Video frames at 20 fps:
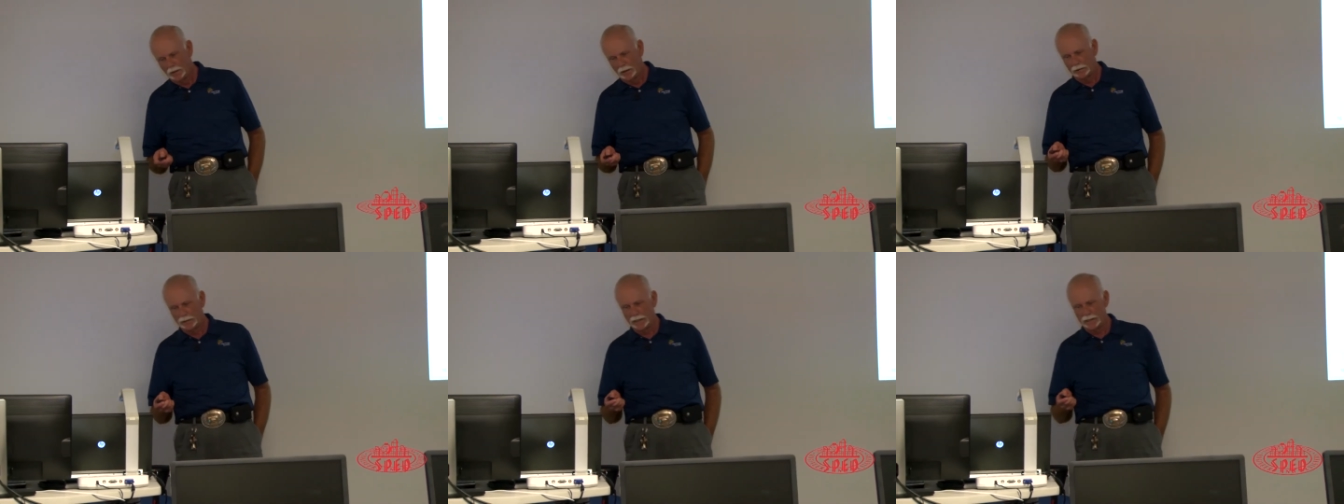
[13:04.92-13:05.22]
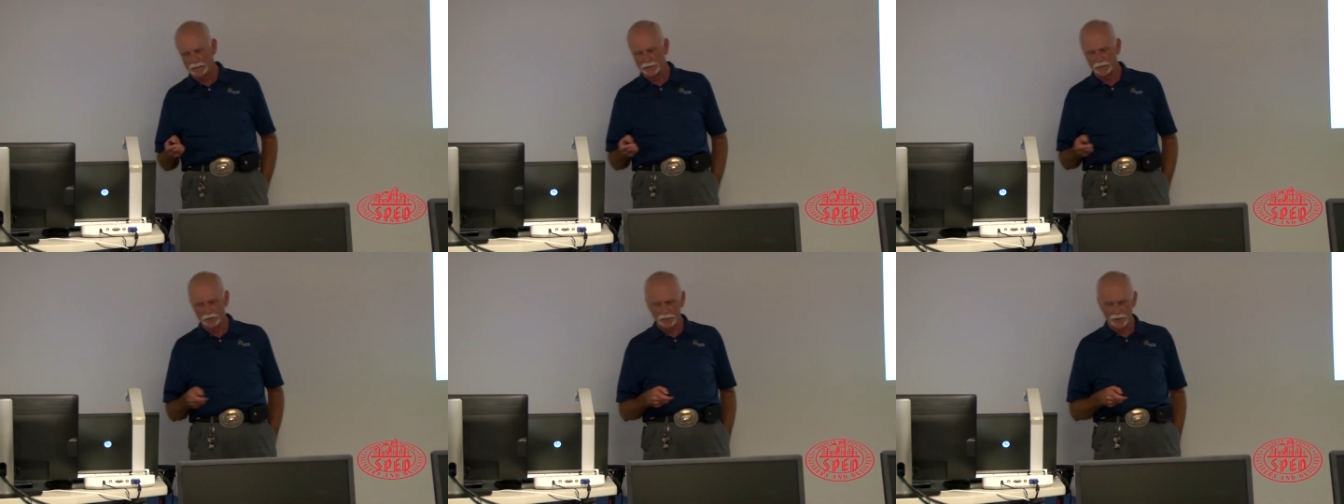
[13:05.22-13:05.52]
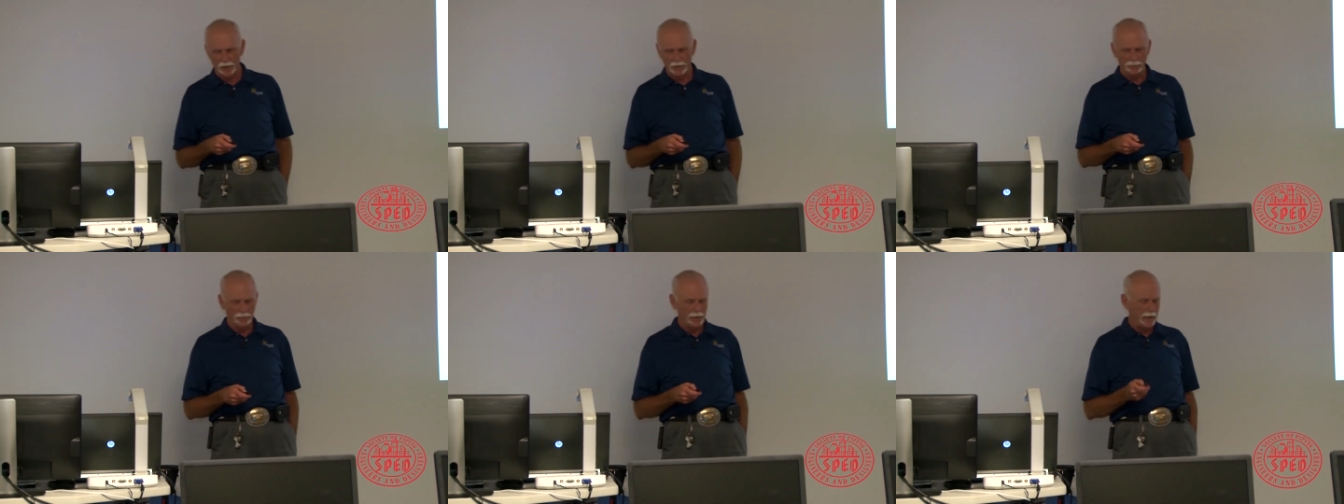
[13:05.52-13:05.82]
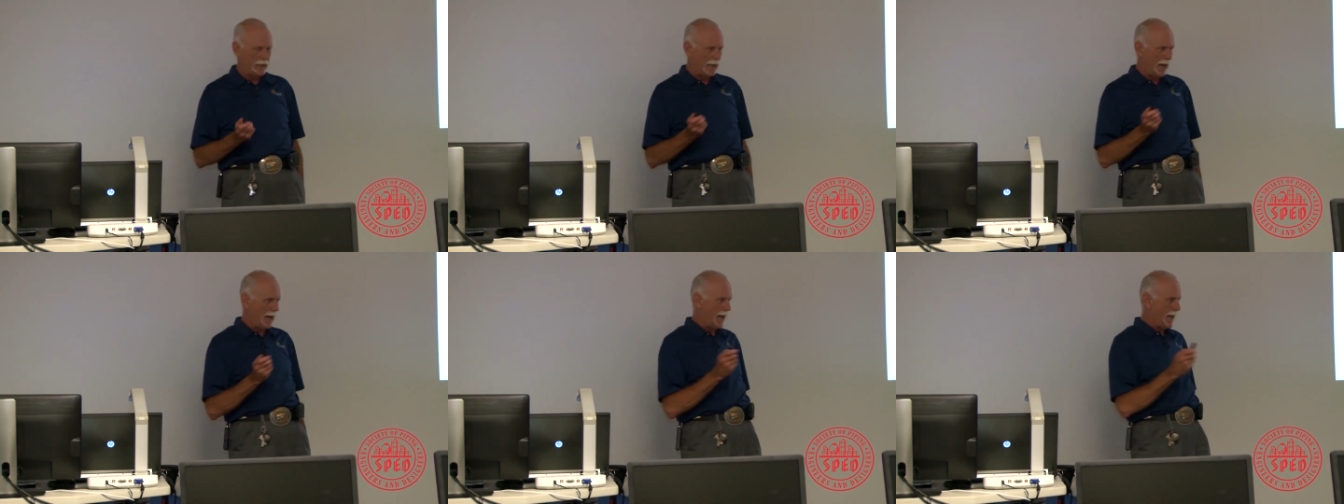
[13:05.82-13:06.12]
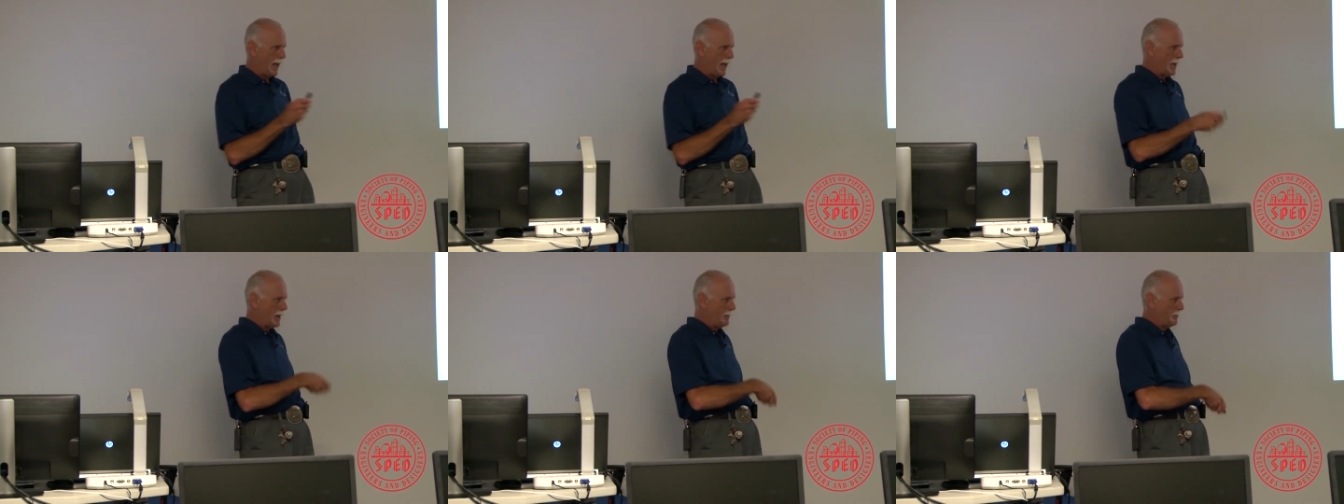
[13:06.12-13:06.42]
Laser survey, I
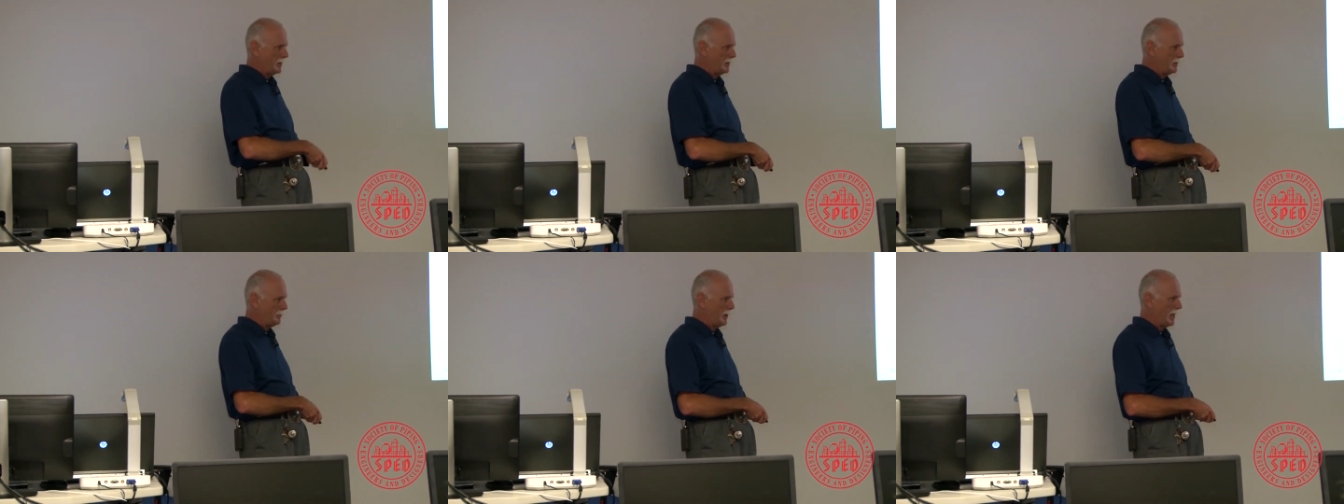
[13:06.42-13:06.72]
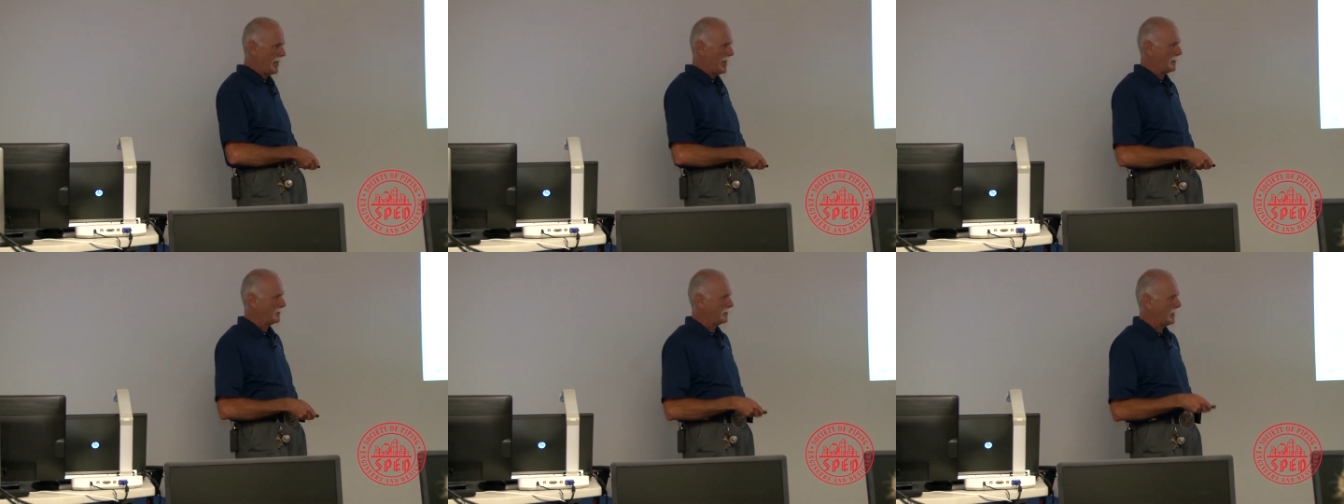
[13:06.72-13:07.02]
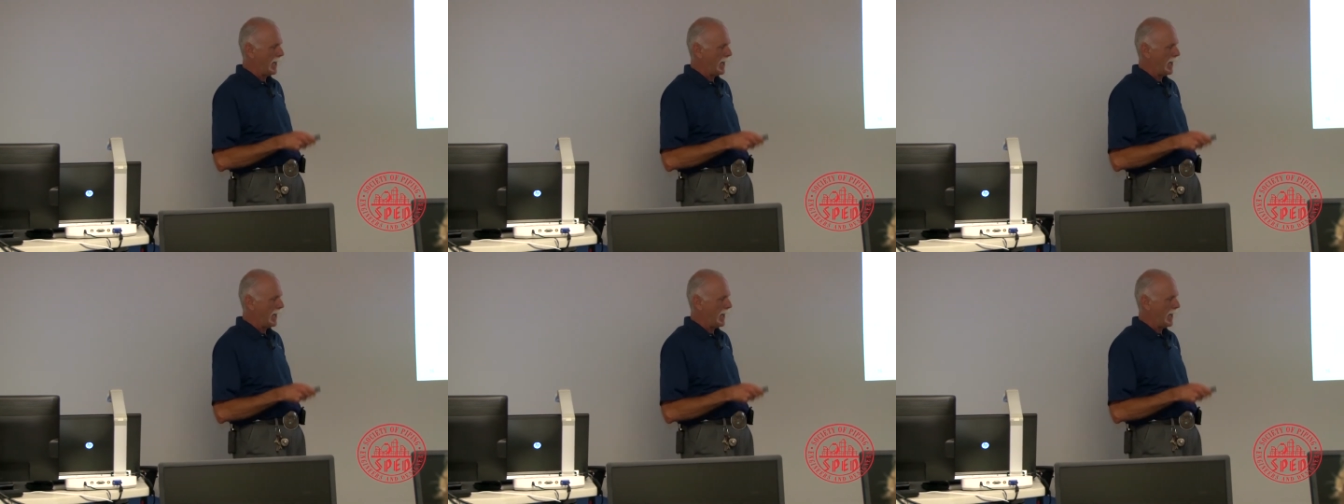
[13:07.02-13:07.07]
am in the plant.